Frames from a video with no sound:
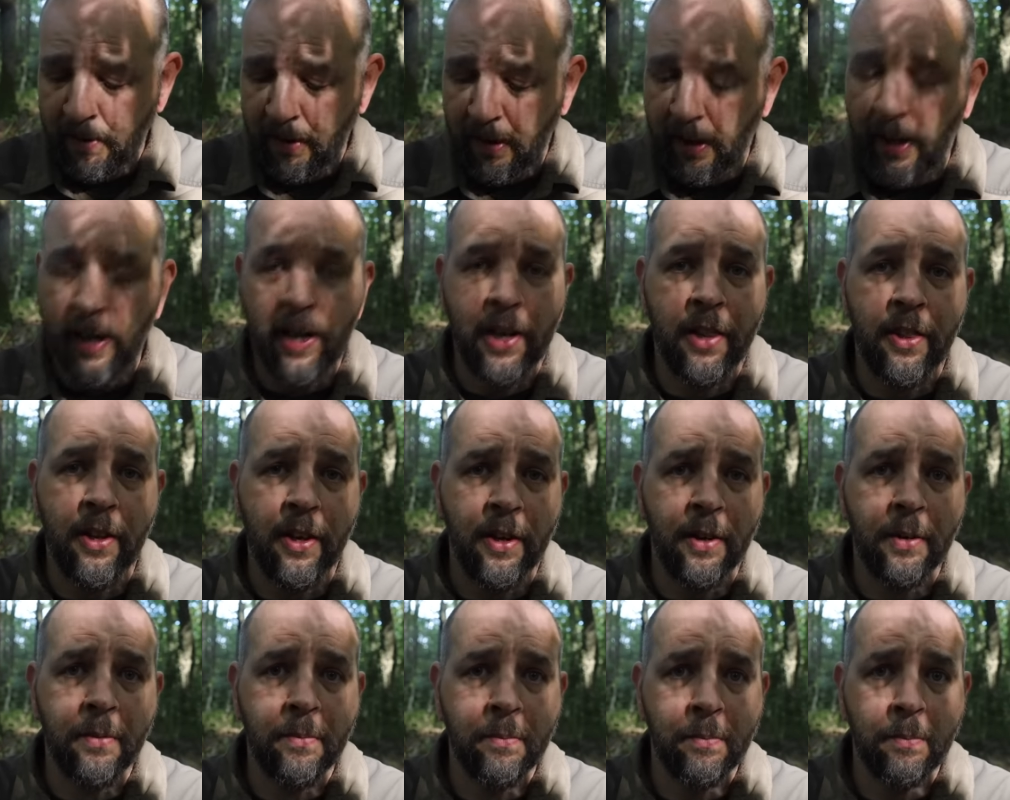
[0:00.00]
lighter
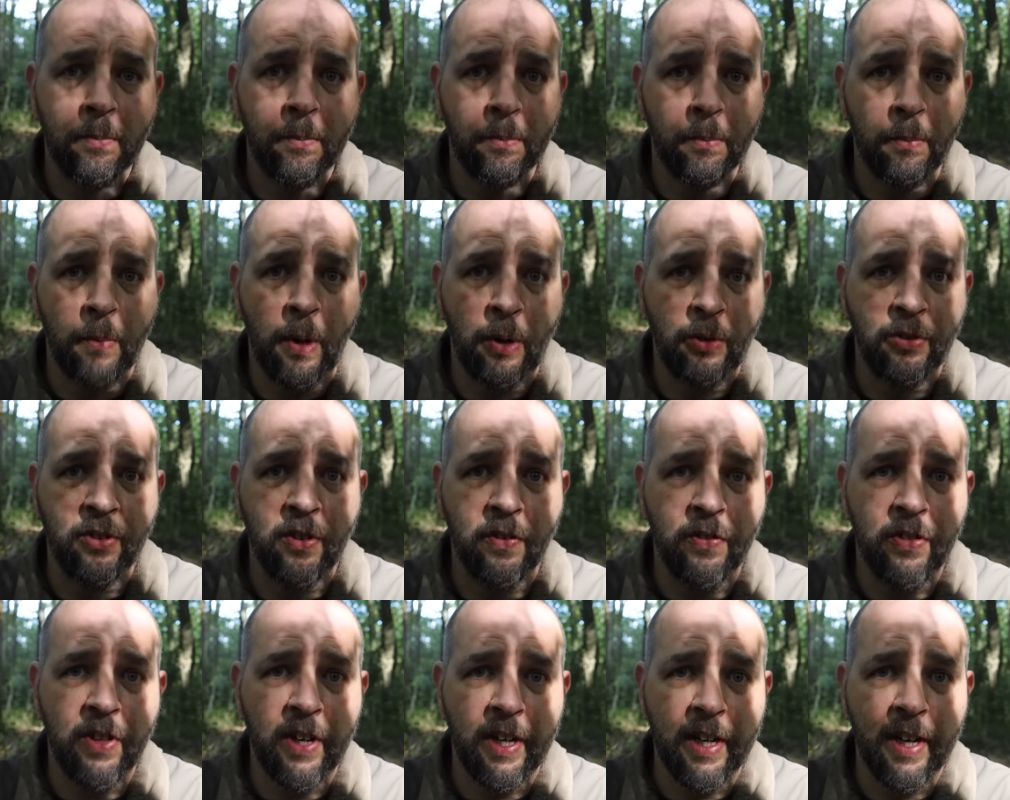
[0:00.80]
than most
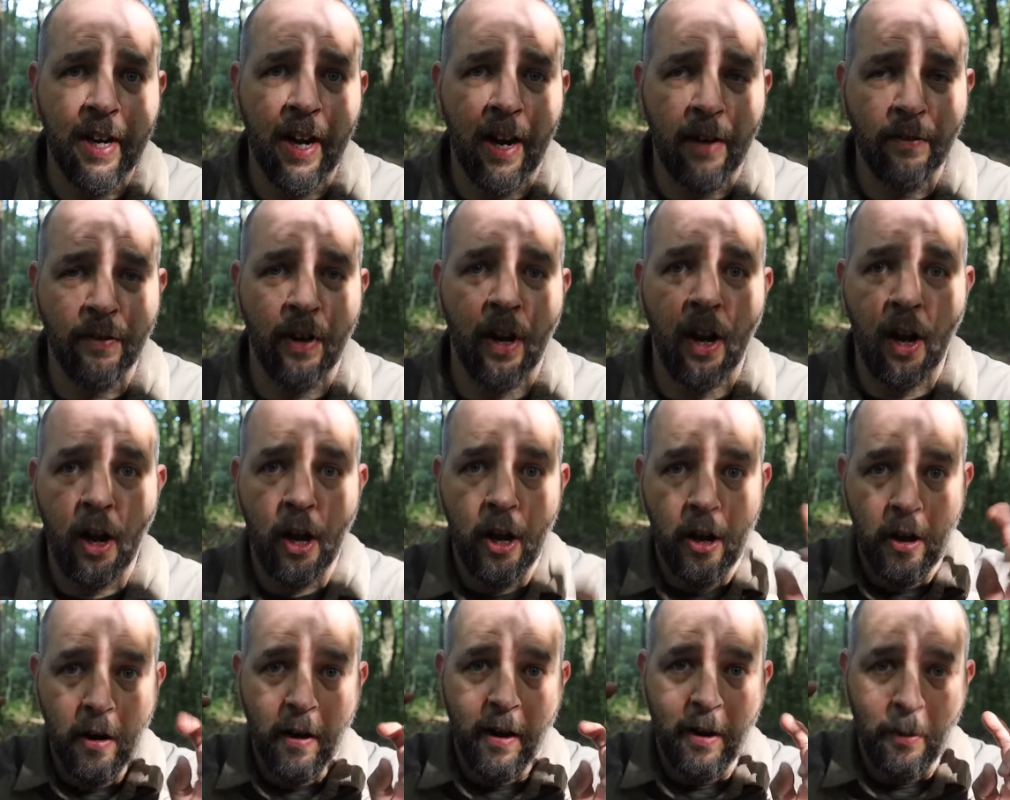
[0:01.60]
of the other
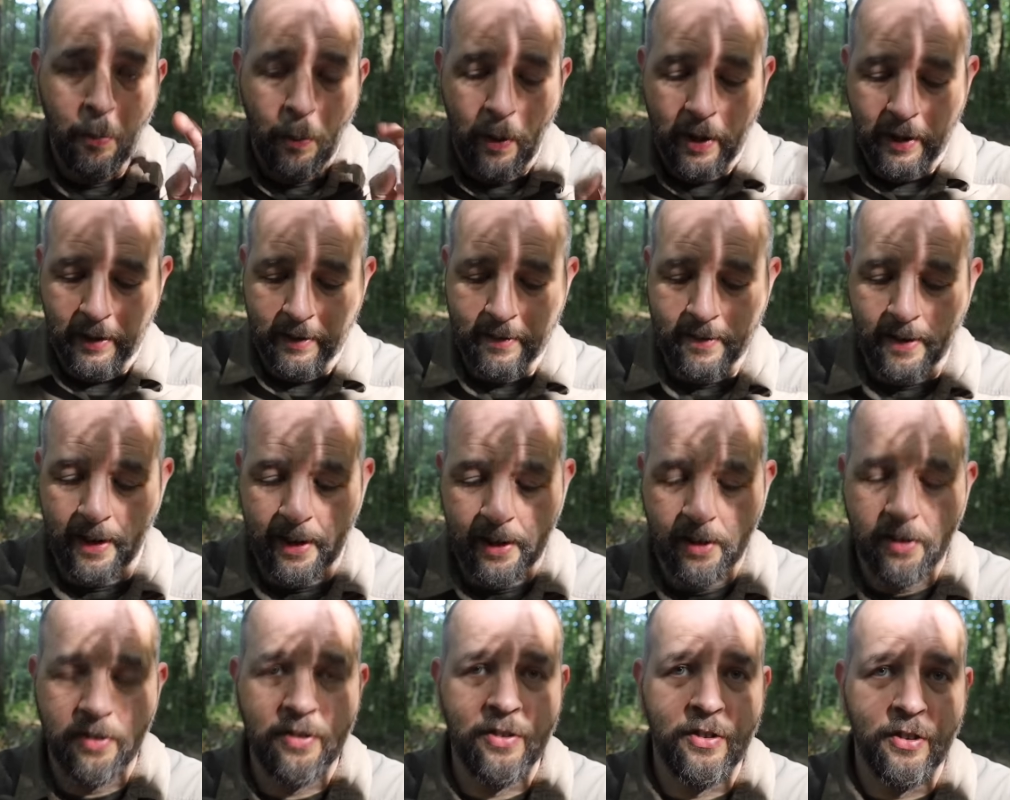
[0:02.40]
lightweight
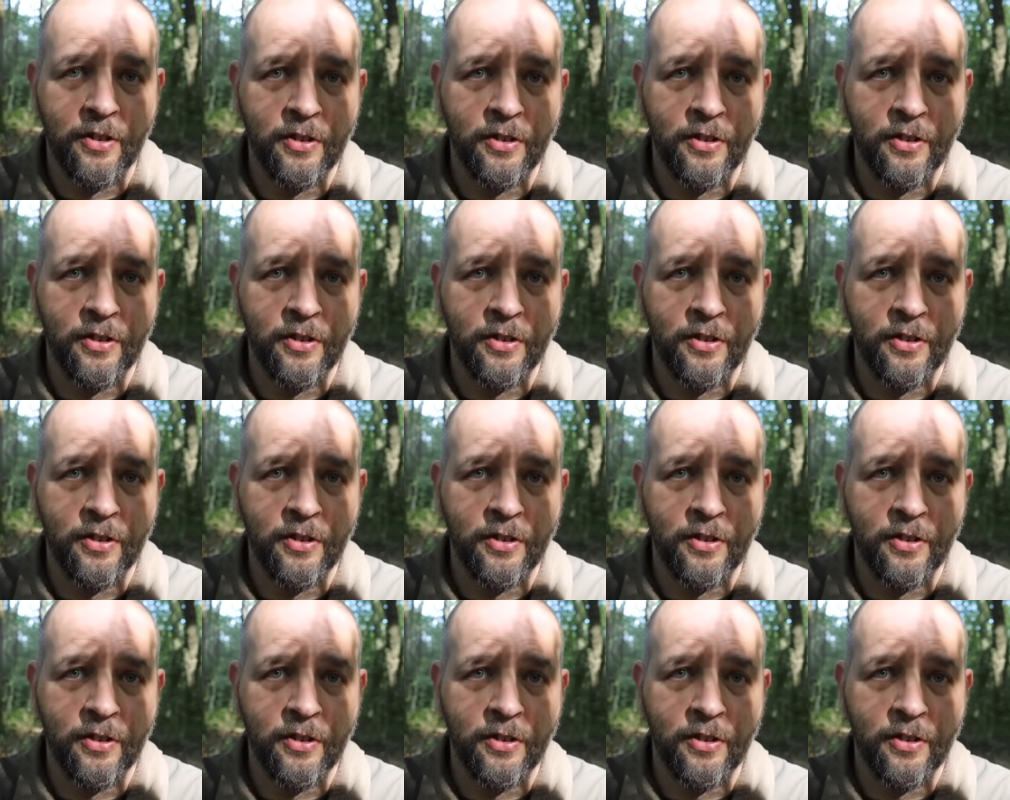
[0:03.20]
tents,